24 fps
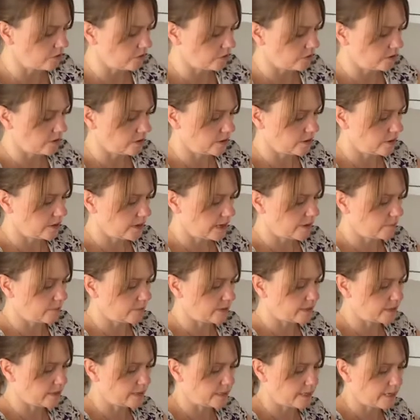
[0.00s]
and we can
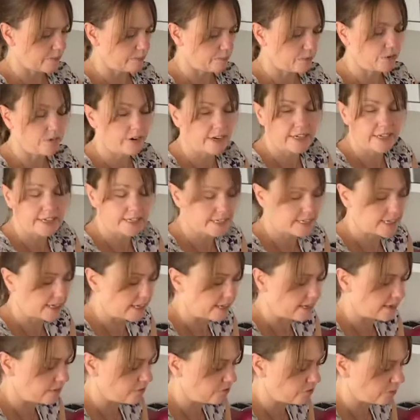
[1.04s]
separate it
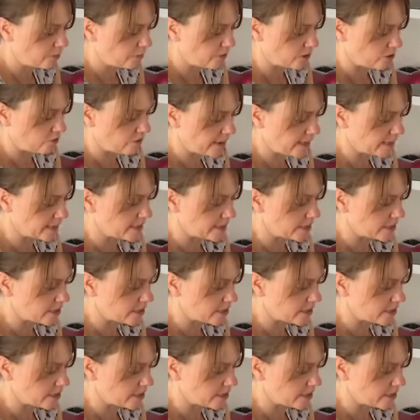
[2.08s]
from the grater. So